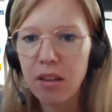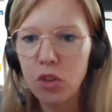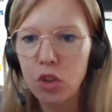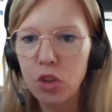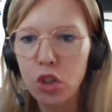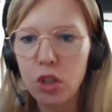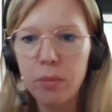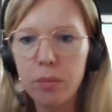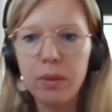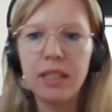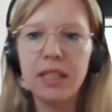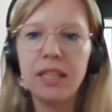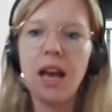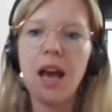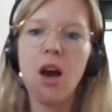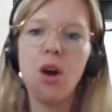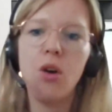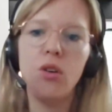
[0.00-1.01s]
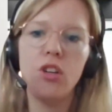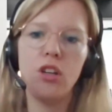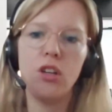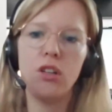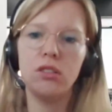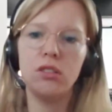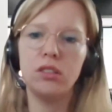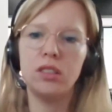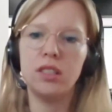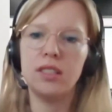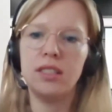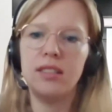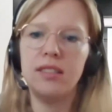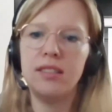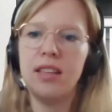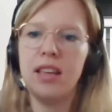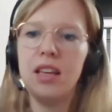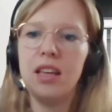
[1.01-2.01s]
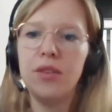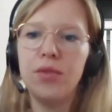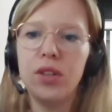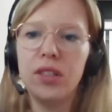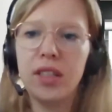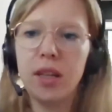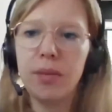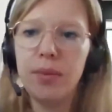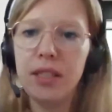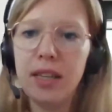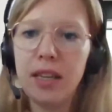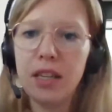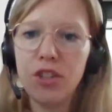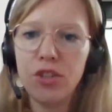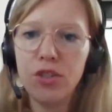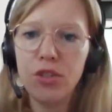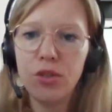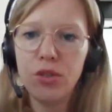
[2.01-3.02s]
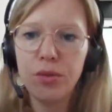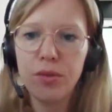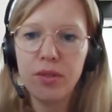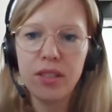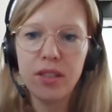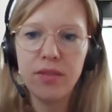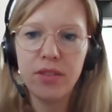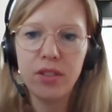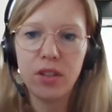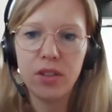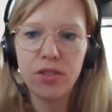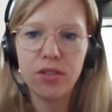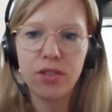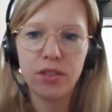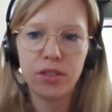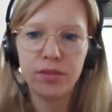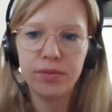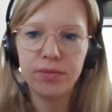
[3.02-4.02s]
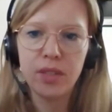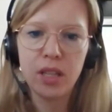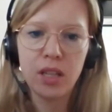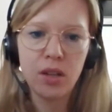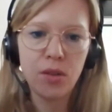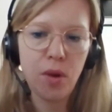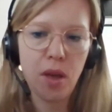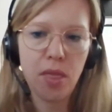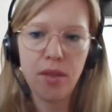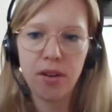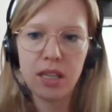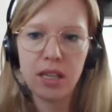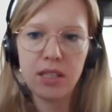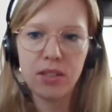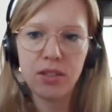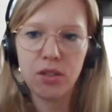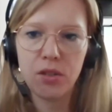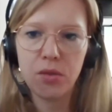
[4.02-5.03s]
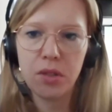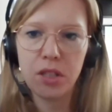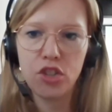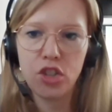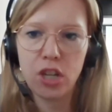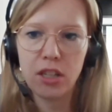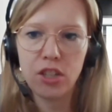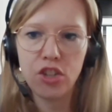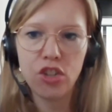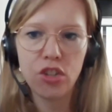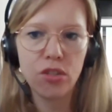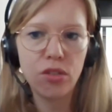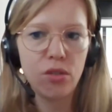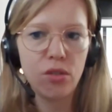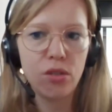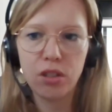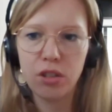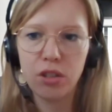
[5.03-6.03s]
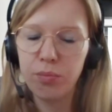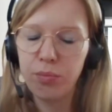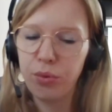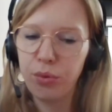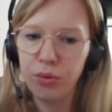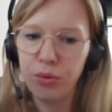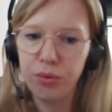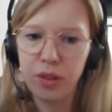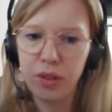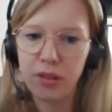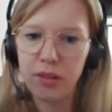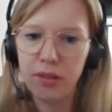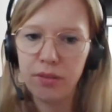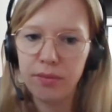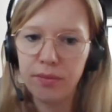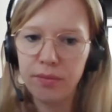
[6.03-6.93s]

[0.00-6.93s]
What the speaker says: normally, how long does it take for an application to receive an answer, whether it's a rejection or approval?